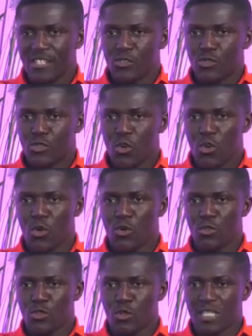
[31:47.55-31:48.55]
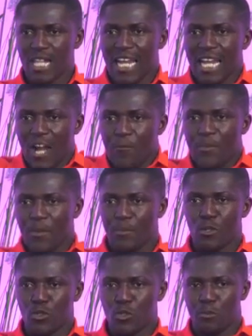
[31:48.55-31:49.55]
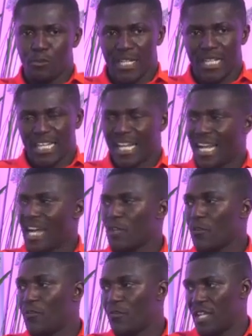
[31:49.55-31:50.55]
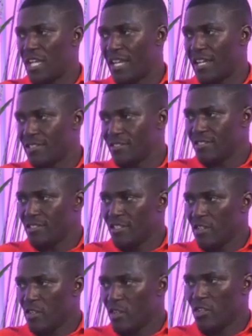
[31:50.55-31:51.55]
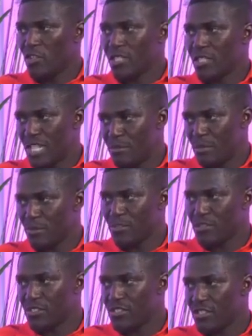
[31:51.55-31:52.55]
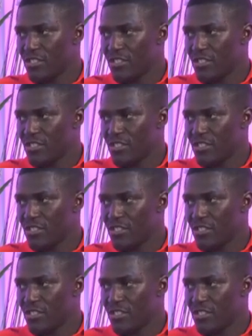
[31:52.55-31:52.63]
So don't allow people to play the card of fear on your tables.